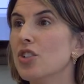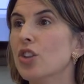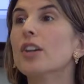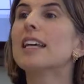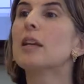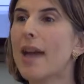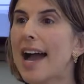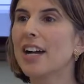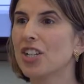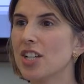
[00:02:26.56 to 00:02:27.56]
looking
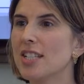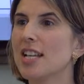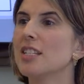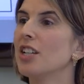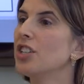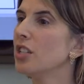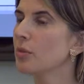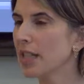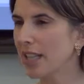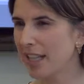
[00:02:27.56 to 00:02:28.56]
back, she says that she
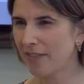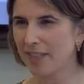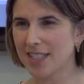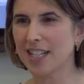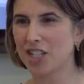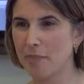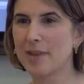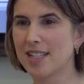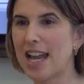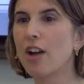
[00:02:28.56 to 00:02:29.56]
really feels like she
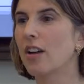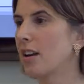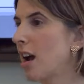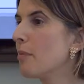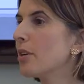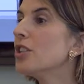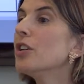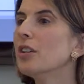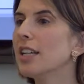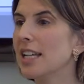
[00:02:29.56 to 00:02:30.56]
missed out on an
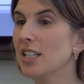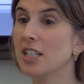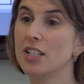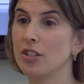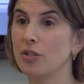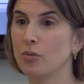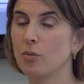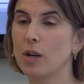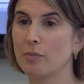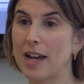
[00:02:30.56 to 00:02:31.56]
opportunity to do
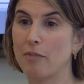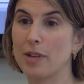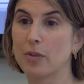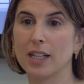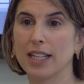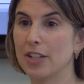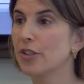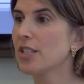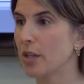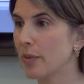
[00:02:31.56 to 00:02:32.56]
what might have been really
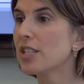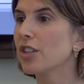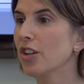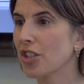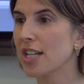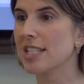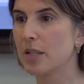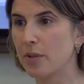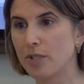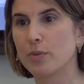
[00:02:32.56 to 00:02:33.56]
interesting research because
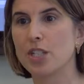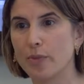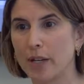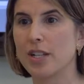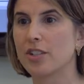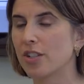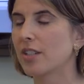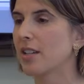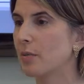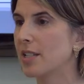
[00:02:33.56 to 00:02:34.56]
he was doing research
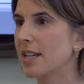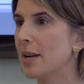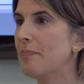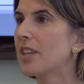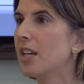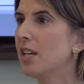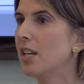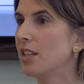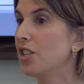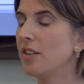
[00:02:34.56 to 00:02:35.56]
that was um,
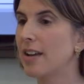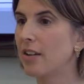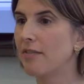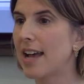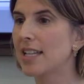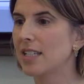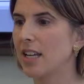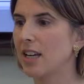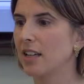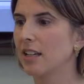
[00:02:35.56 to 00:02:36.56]
that she found
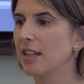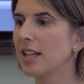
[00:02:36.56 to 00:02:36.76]
fascinating.